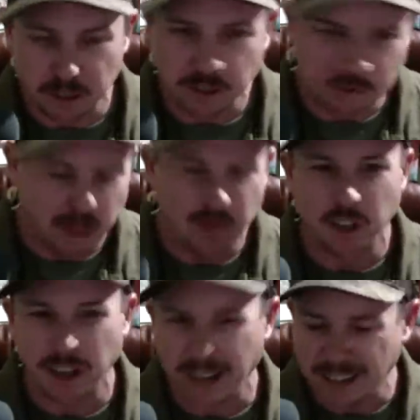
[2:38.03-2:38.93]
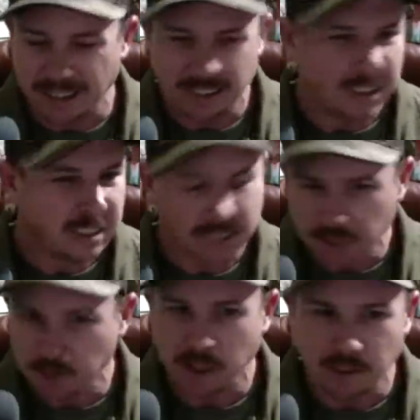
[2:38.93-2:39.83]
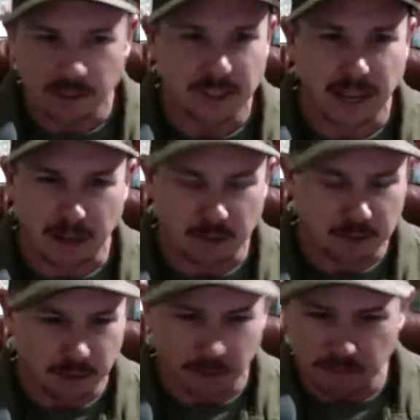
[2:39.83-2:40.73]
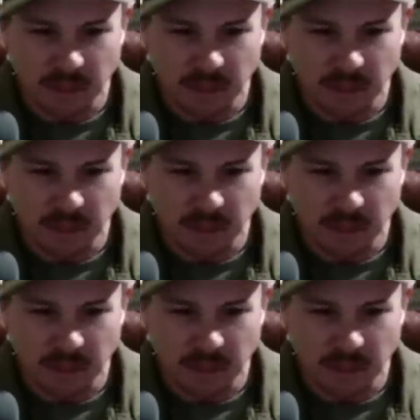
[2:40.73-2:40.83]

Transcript: And we've tried several different types, from